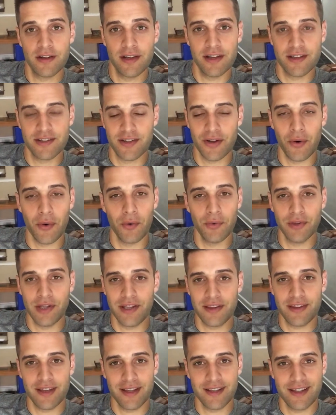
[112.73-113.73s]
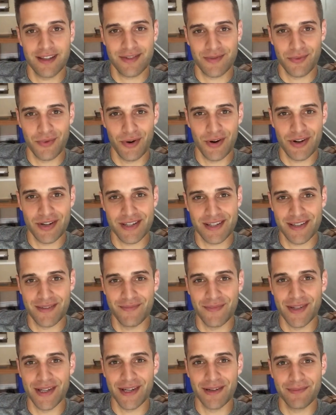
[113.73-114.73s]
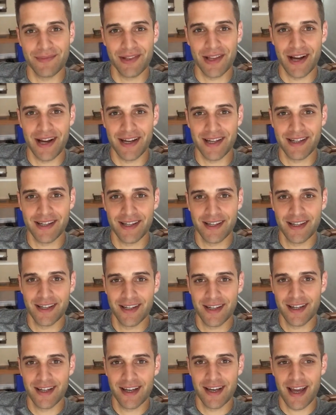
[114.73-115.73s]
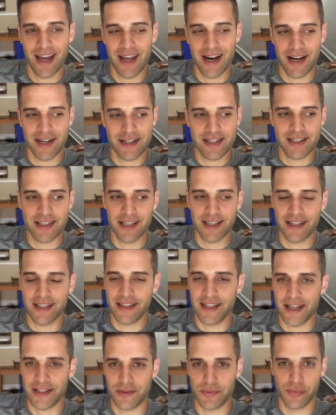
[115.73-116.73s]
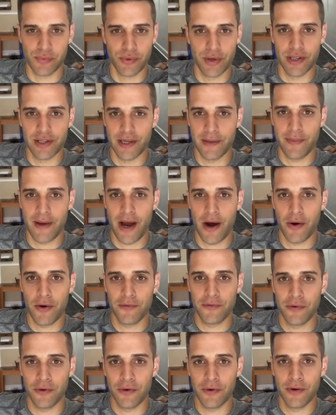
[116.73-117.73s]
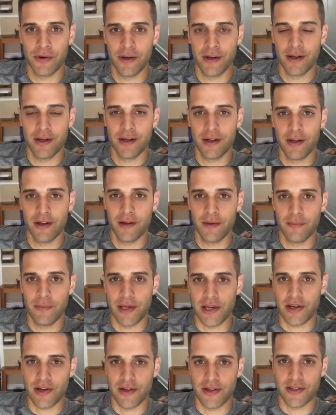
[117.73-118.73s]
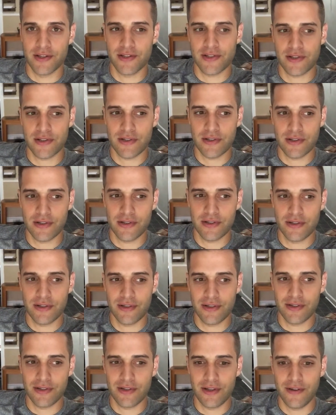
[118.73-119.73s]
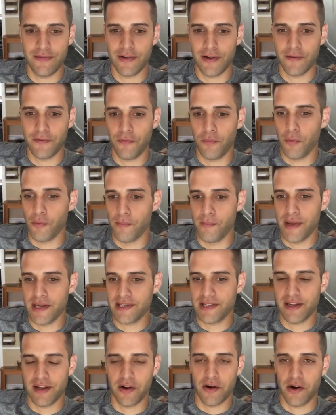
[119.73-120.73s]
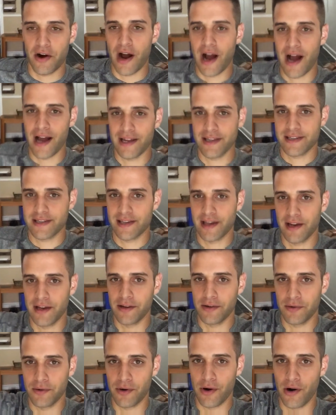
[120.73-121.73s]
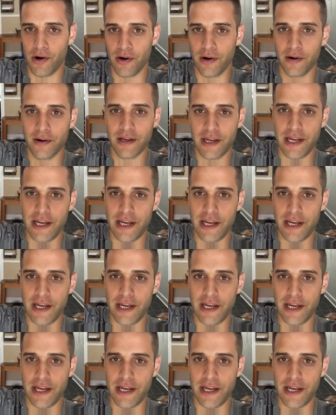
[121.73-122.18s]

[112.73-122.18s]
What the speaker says: is the only thing that's worse than being blind. And I just think that's really powerful, because even if we're missing our eyesight or our